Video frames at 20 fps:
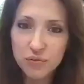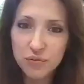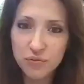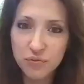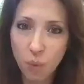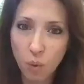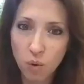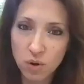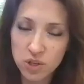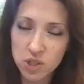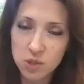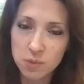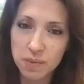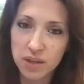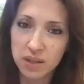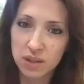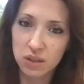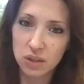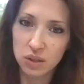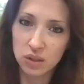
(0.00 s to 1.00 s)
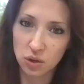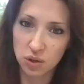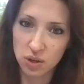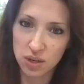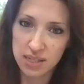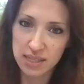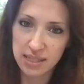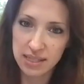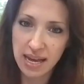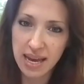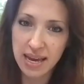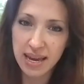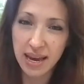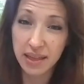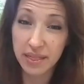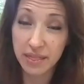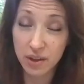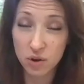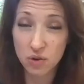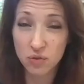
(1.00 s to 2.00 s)
enforcement looks like
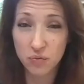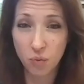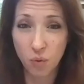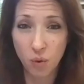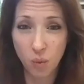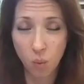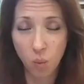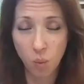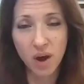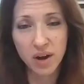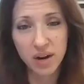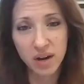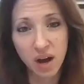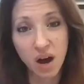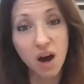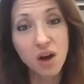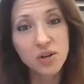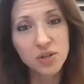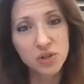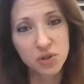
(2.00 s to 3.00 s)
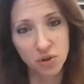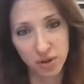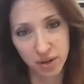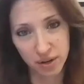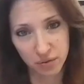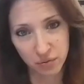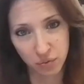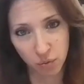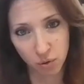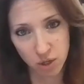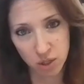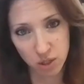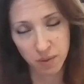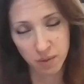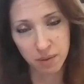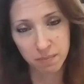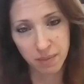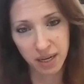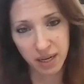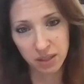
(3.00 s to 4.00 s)
and therefore what under
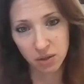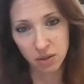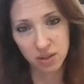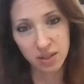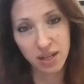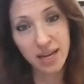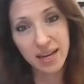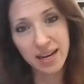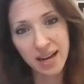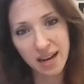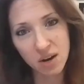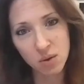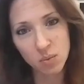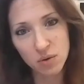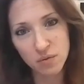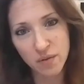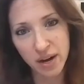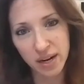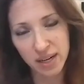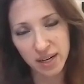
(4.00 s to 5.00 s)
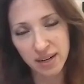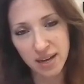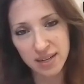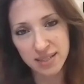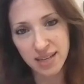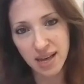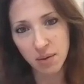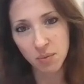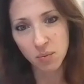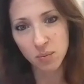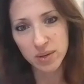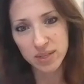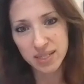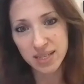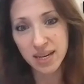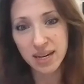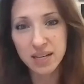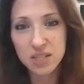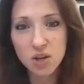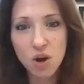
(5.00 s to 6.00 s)
enforcement might look like and how we recognize that when we
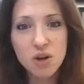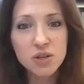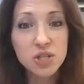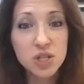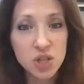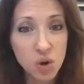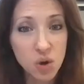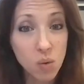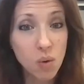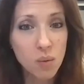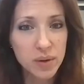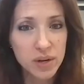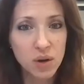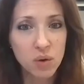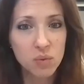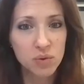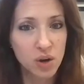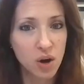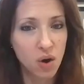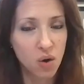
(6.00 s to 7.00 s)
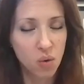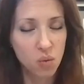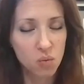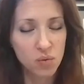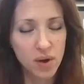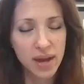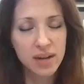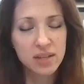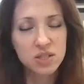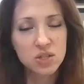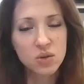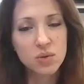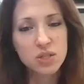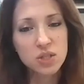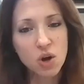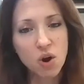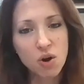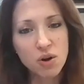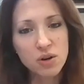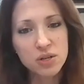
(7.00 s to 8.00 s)
see it. It's hard to know what we don't know, right? And so it's
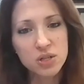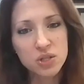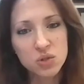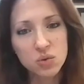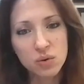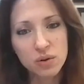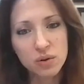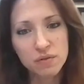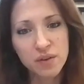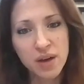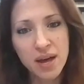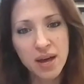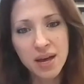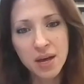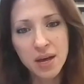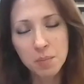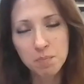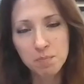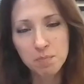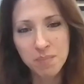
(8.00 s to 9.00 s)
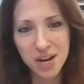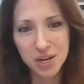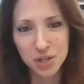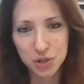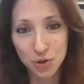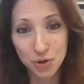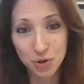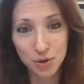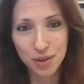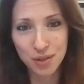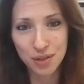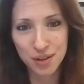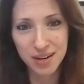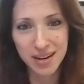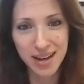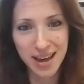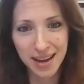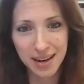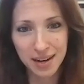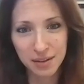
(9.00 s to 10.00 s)
hard to sort of measure the
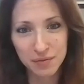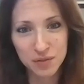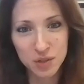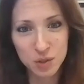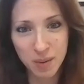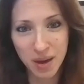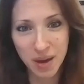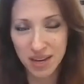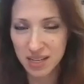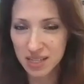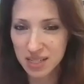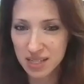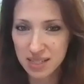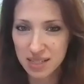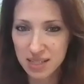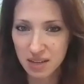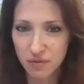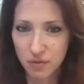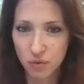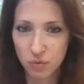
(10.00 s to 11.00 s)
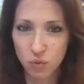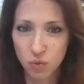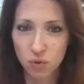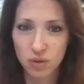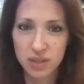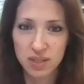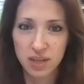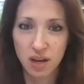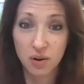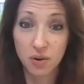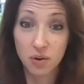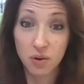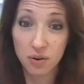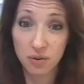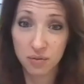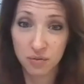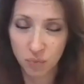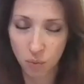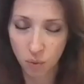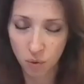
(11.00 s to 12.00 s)
negative space if a rule is under
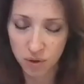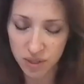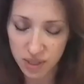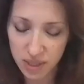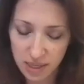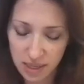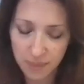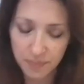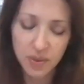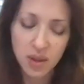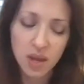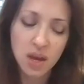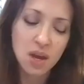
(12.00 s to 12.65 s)
enforced.